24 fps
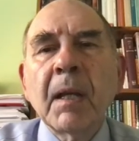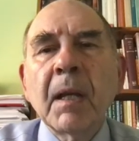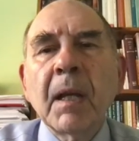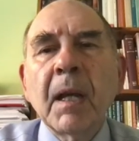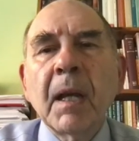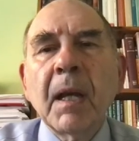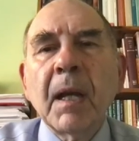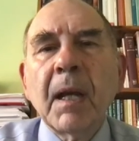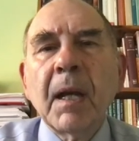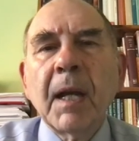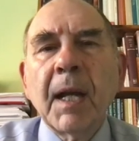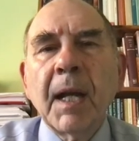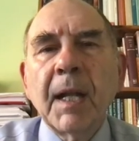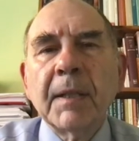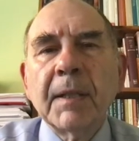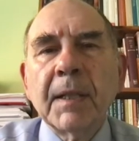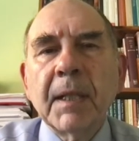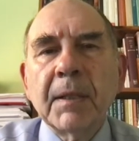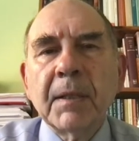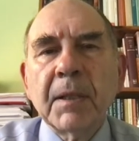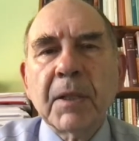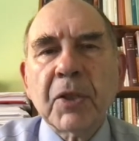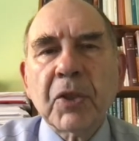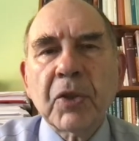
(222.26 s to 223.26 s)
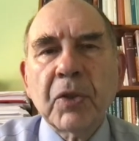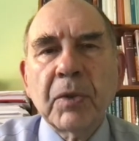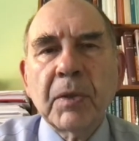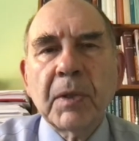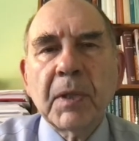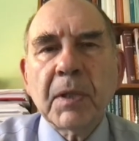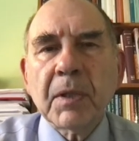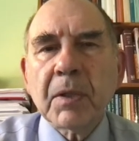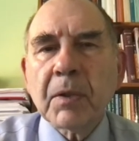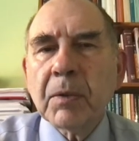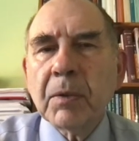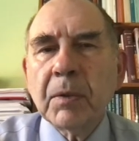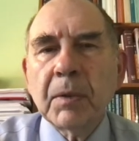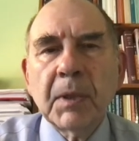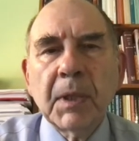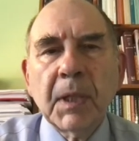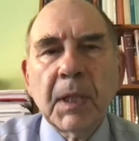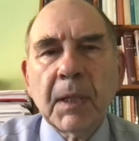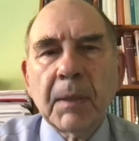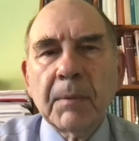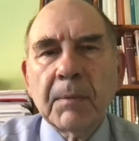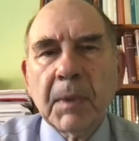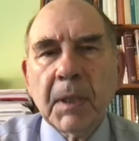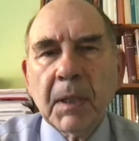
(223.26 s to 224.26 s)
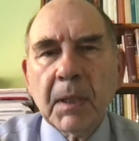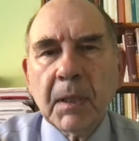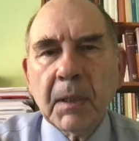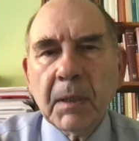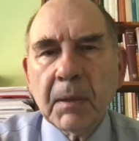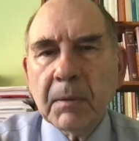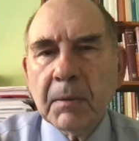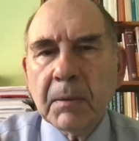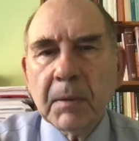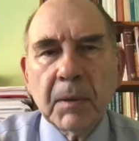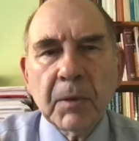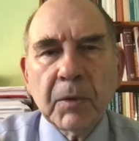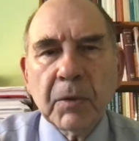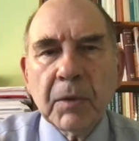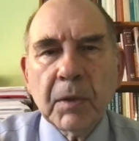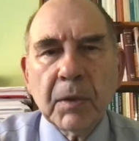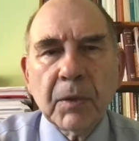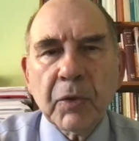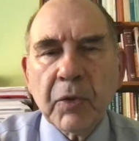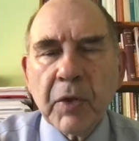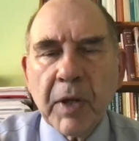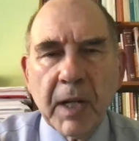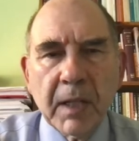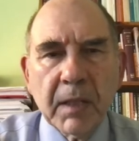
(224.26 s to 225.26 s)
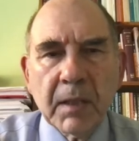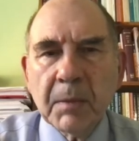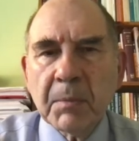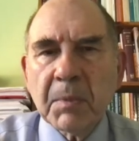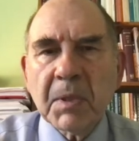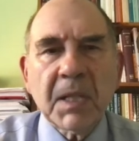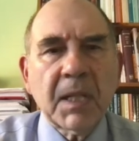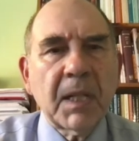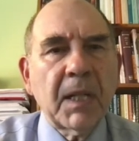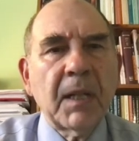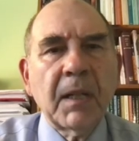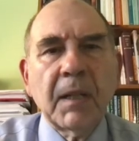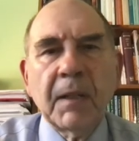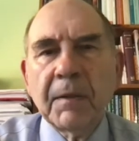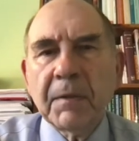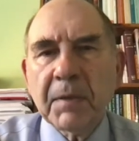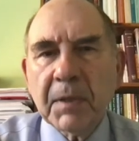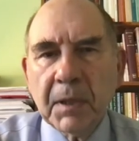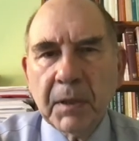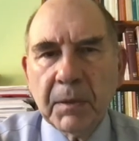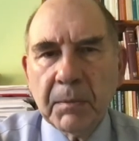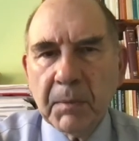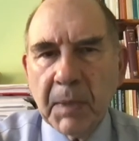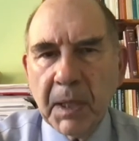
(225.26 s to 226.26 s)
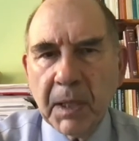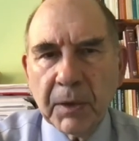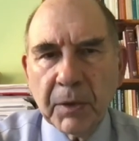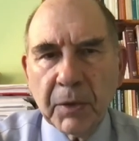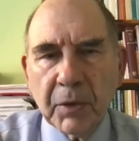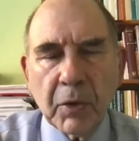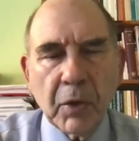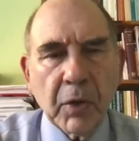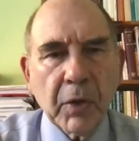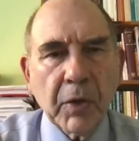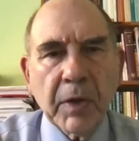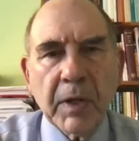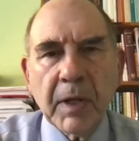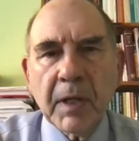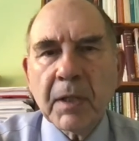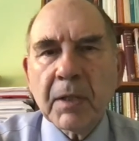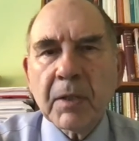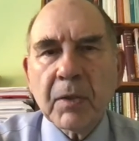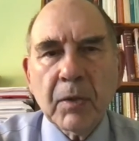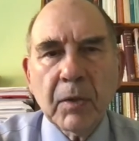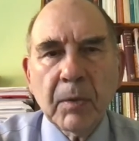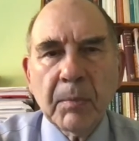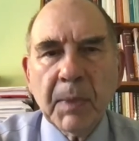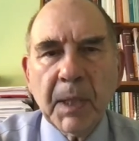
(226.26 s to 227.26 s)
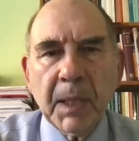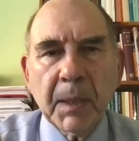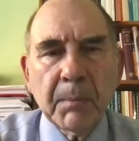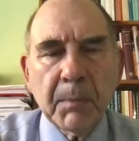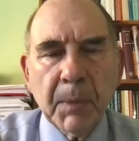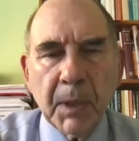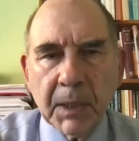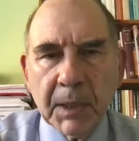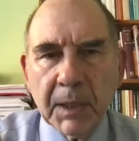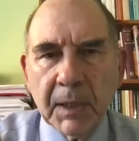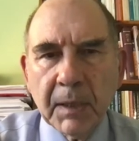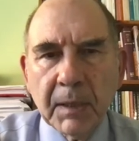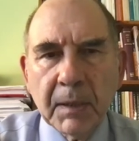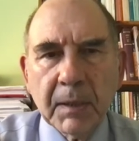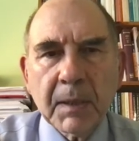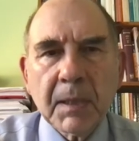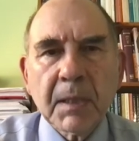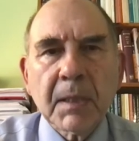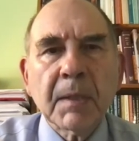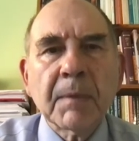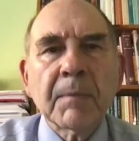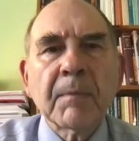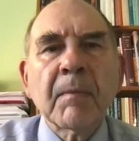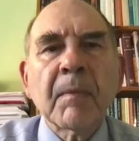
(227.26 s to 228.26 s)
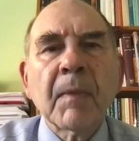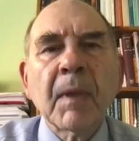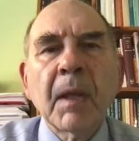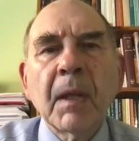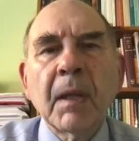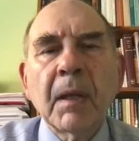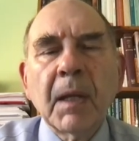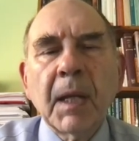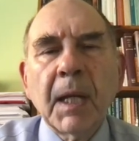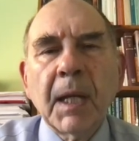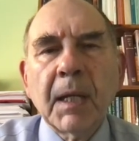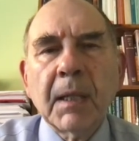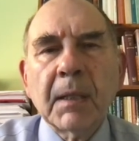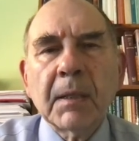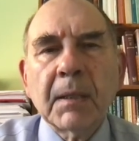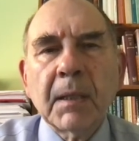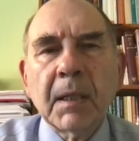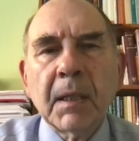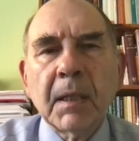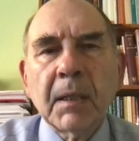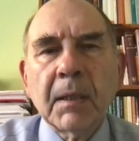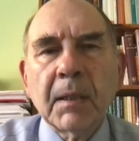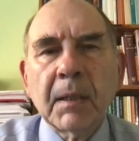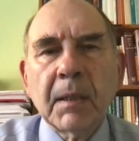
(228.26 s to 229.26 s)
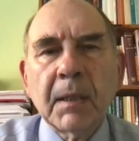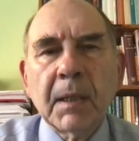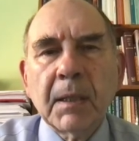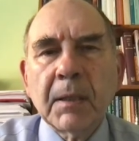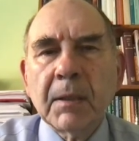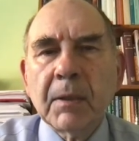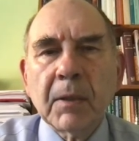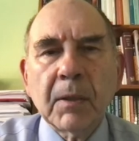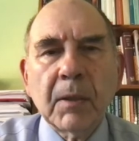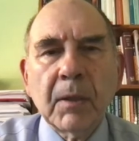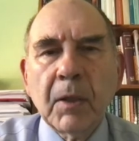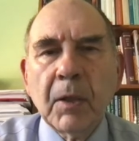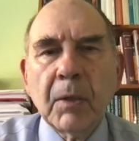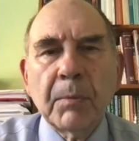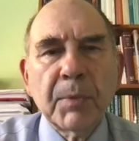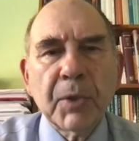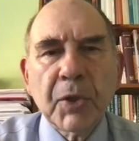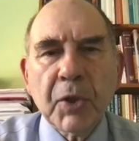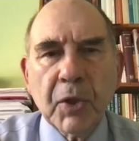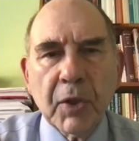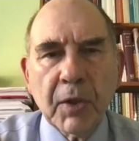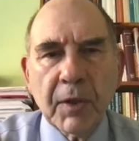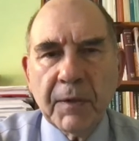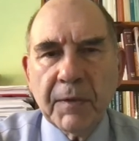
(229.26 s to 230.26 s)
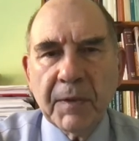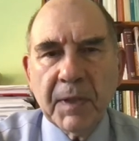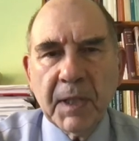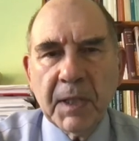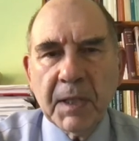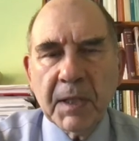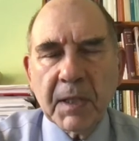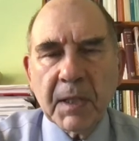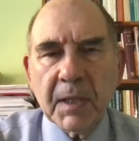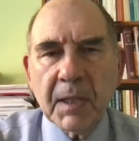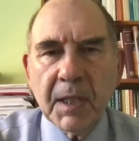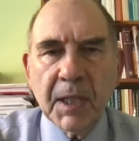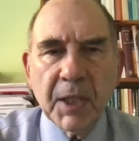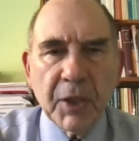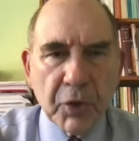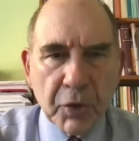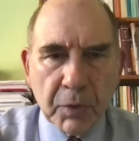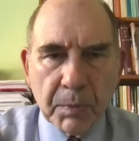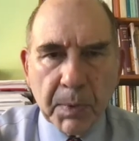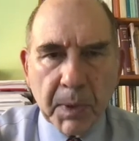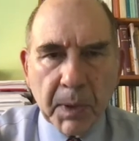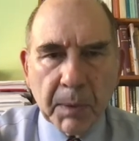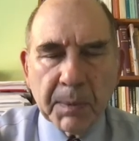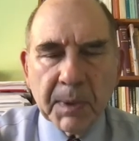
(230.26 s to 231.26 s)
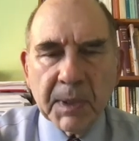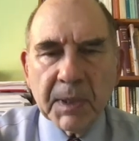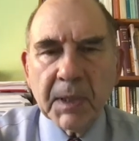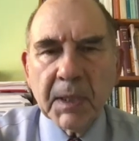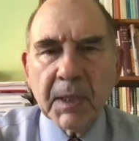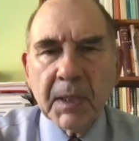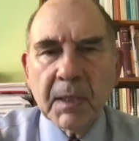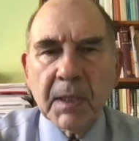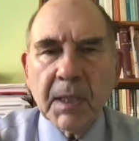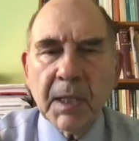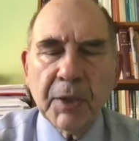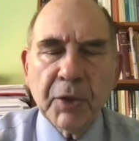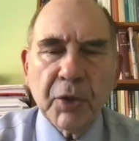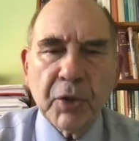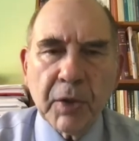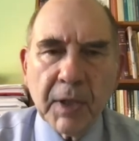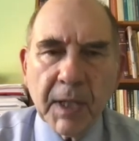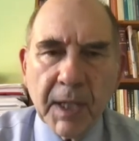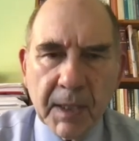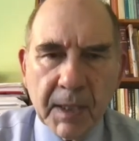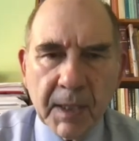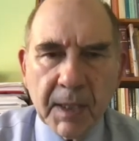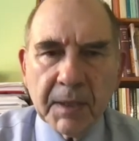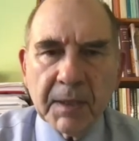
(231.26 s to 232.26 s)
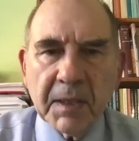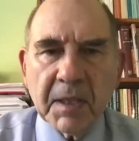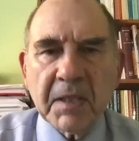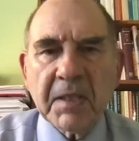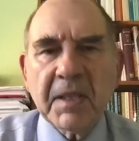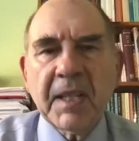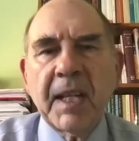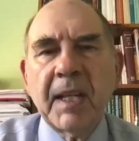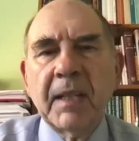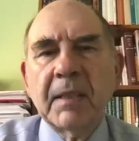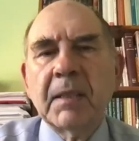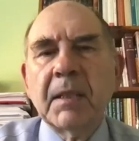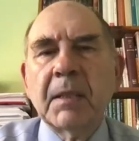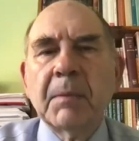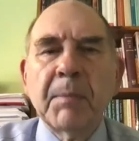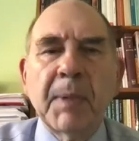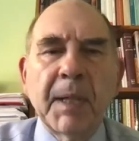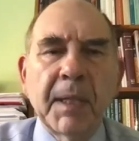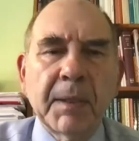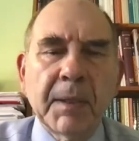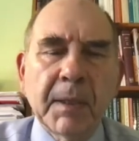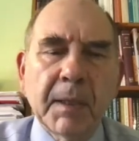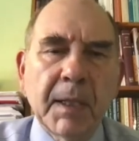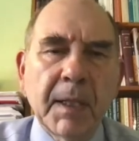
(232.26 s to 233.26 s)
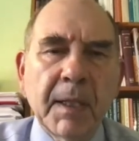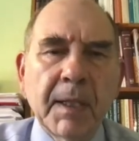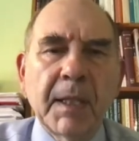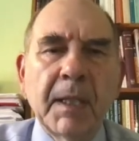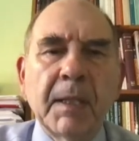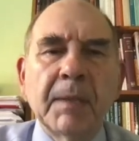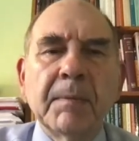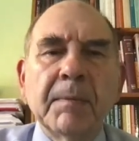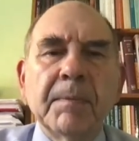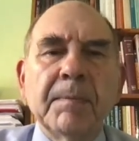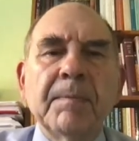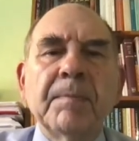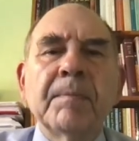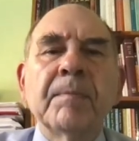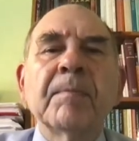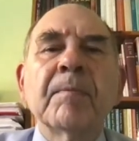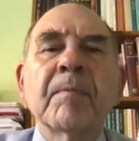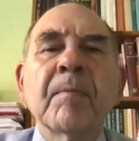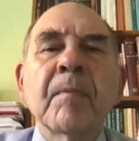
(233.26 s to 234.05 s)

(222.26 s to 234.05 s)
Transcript: Uh, and then the students could uh, uh, train themselves and make drawings or make models and uh, then observe these each property in nature and understand it better. And then